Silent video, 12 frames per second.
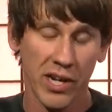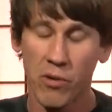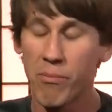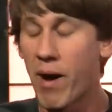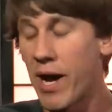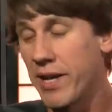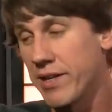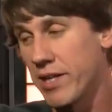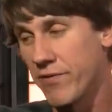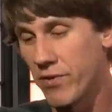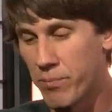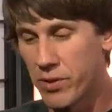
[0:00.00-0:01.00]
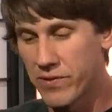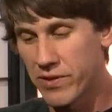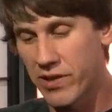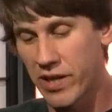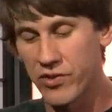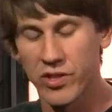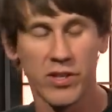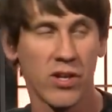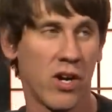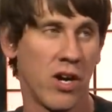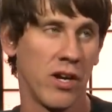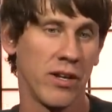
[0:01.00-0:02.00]
I don't mind it if it puts attention
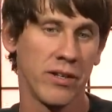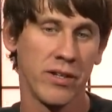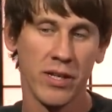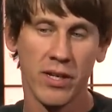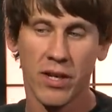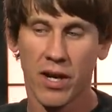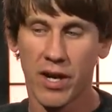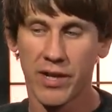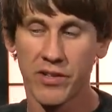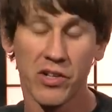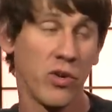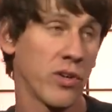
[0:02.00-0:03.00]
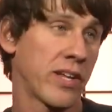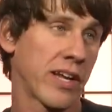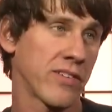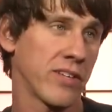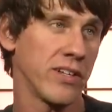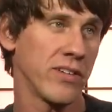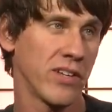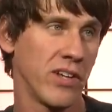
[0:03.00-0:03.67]
on on the New York tech scene.